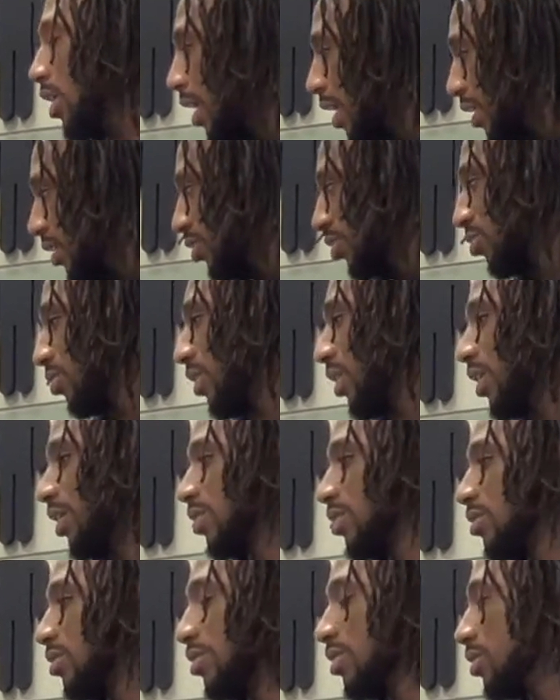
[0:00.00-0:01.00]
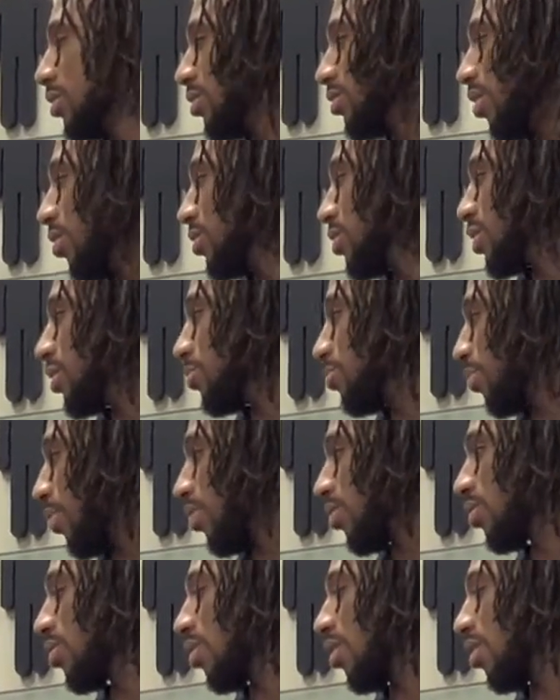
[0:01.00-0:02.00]
injuries, you know, just
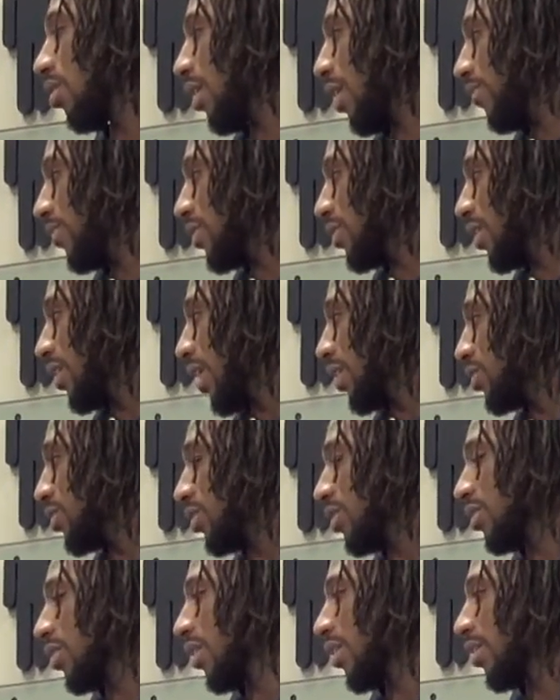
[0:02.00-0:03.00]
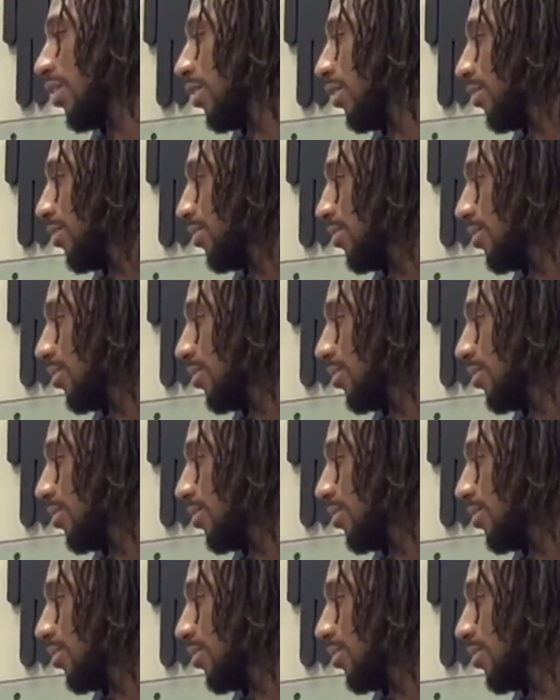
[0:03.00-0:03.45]
protocol, everything that you can think of.